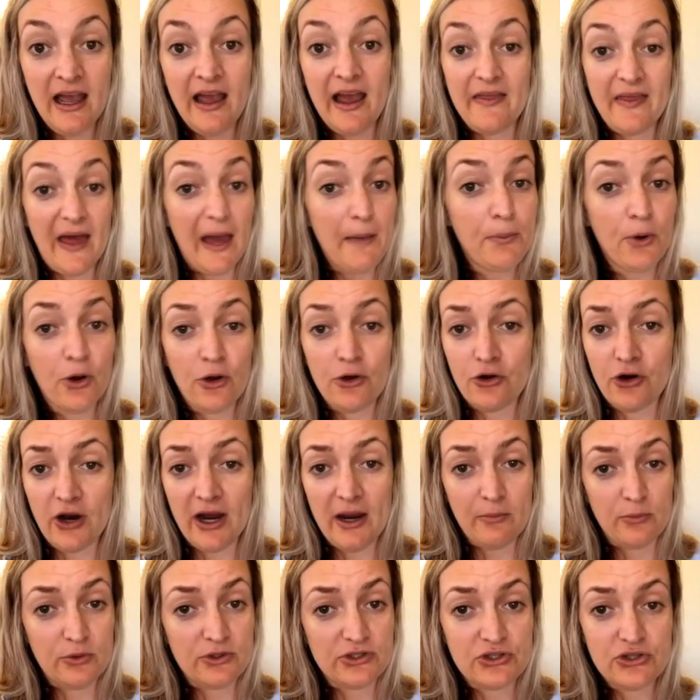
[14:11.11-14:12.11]
And that
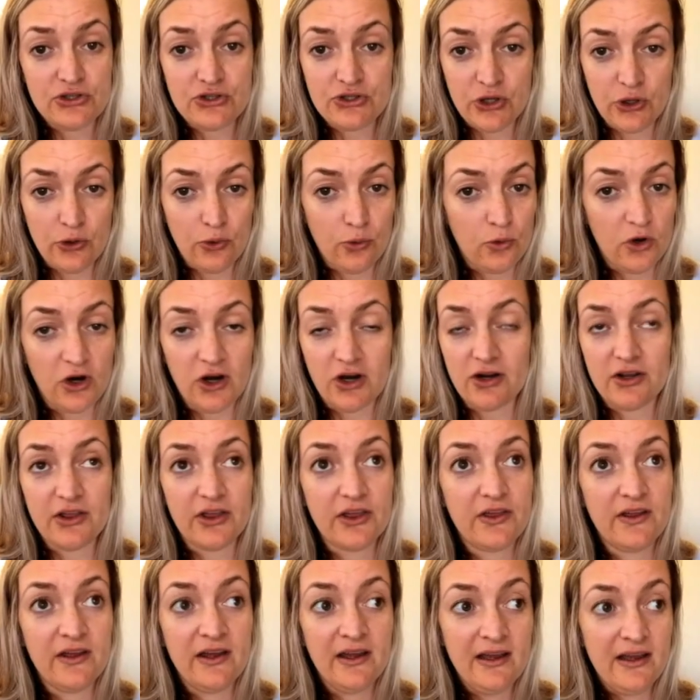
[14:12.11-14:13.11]
program was so worth
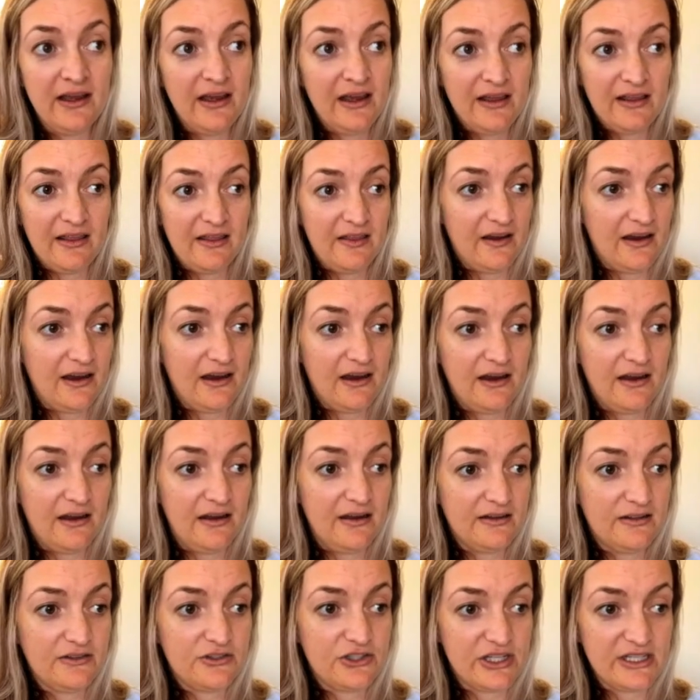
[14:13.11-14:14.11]

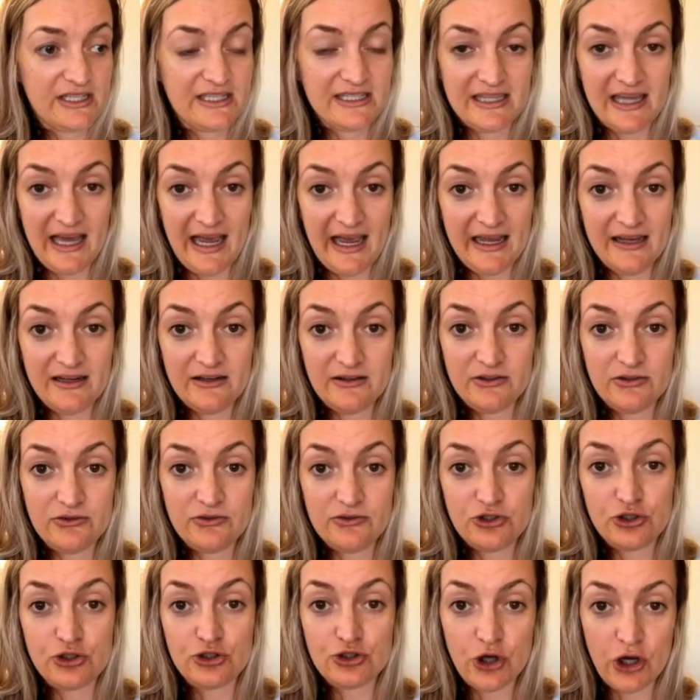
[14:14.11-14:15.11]
just that
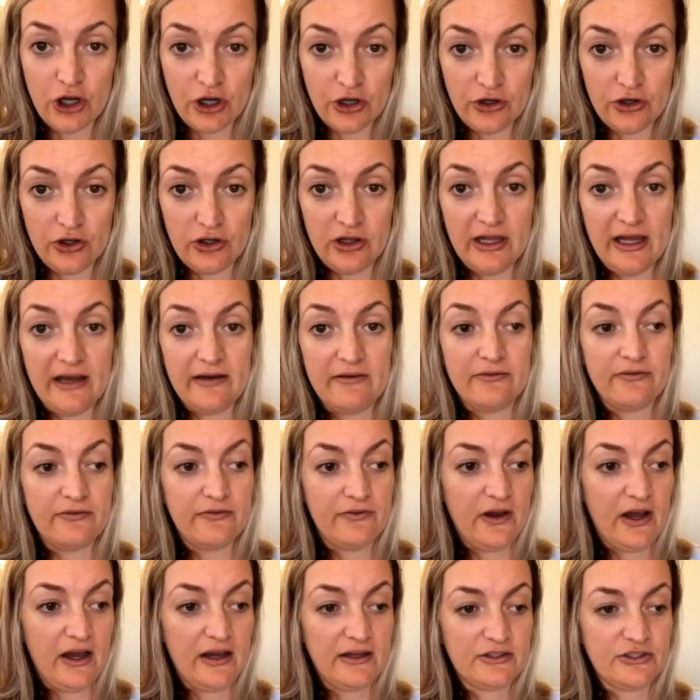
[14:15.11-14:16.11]
struggle of
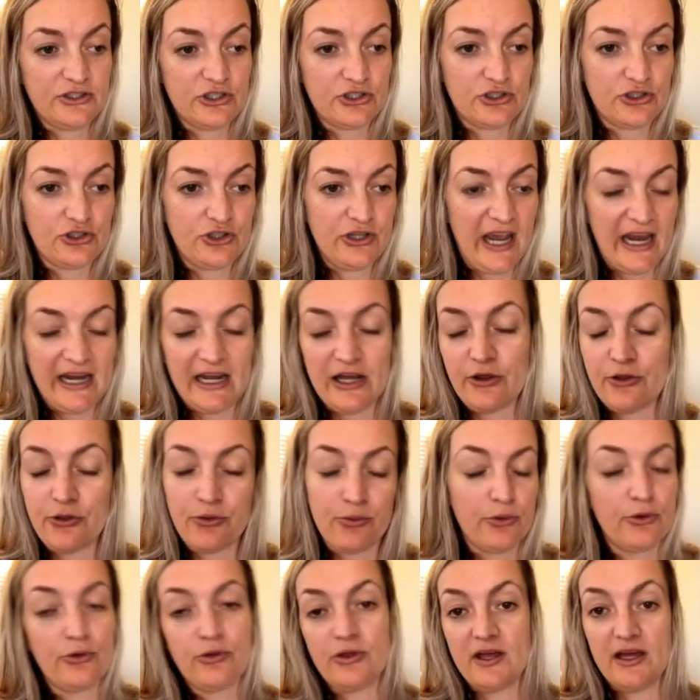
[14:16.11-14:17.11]
just getting
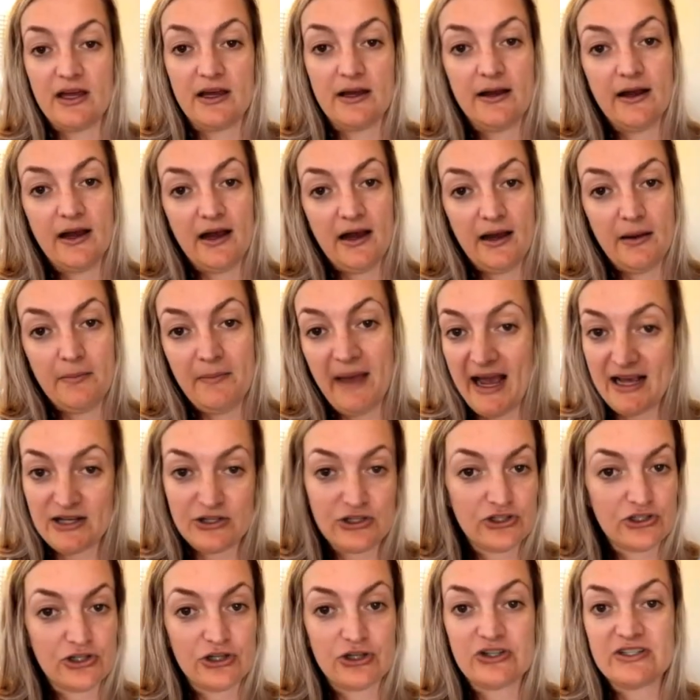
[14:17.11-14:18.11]
through the
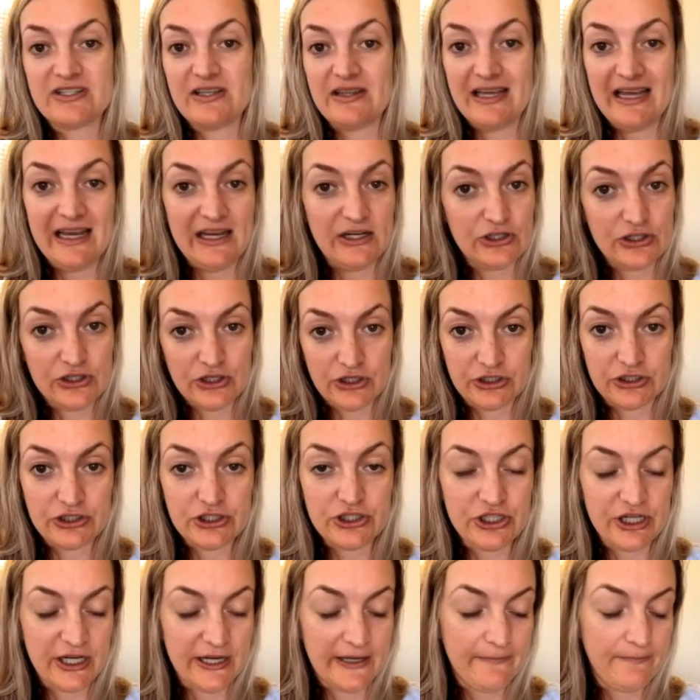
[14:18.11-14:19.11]
master's and the
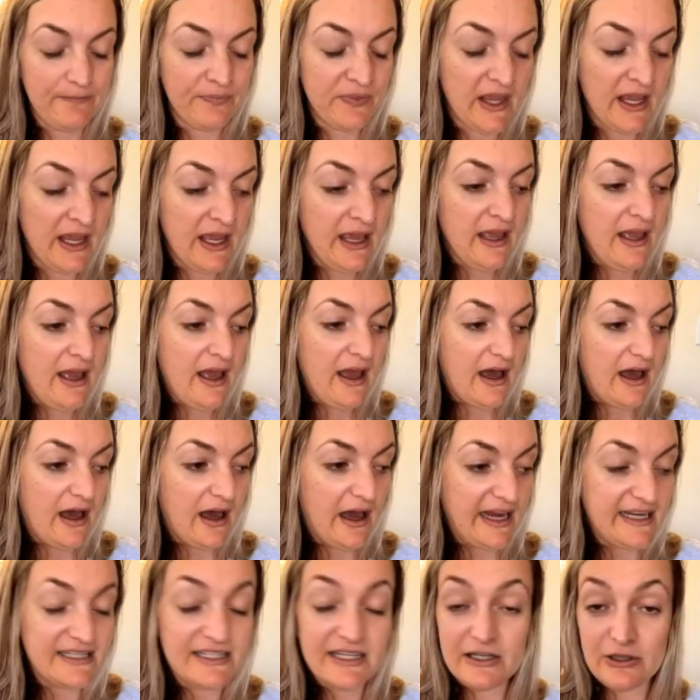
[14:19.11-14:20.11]
internship.
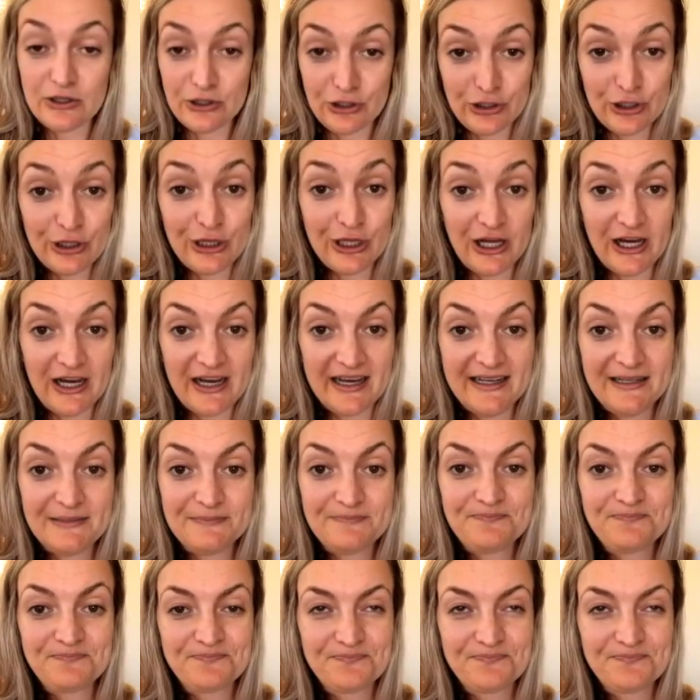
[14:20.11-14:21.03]
I did learn a lot.